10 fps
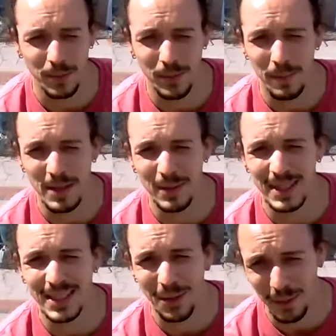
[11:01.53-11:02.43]
so it means
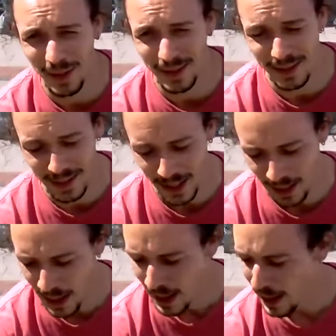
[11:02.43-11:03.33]
we don't want to
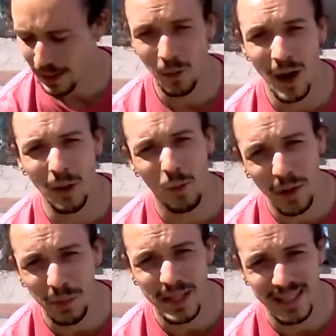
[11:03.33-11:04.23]
stick. Now, why
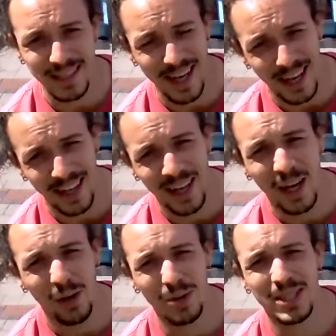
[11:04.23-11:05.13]
would we stick?
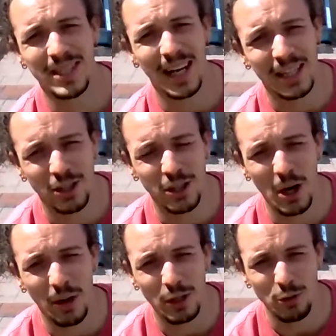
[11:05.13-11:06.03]
We stick to
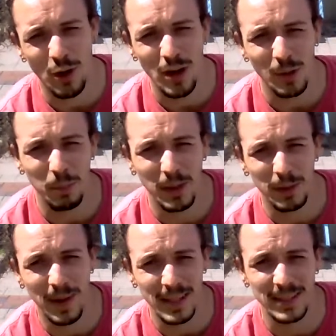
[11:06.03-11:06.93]
show control,
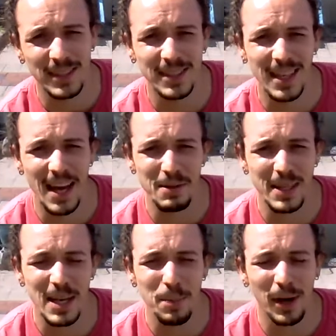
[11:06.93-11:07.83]
build muscles,
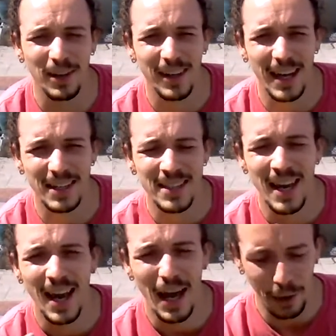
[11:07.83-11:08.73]
and keep our legs
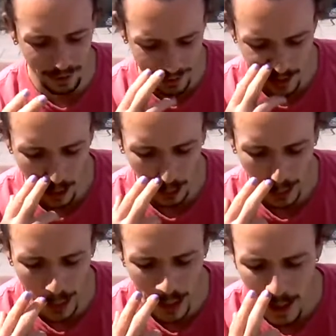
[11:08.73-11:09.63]
healthy,
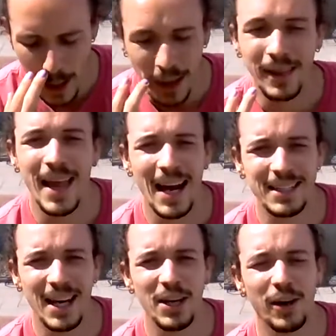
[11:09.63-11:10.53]
okay?
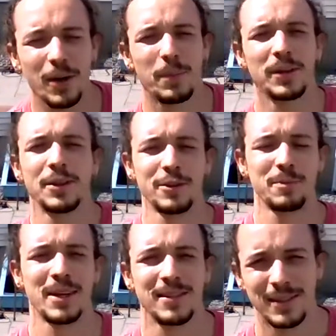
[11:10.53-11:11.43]
That's how you're going to build those
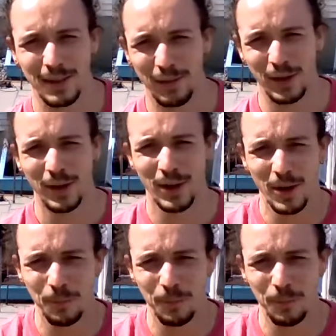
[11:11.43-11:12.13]
muscles. If you're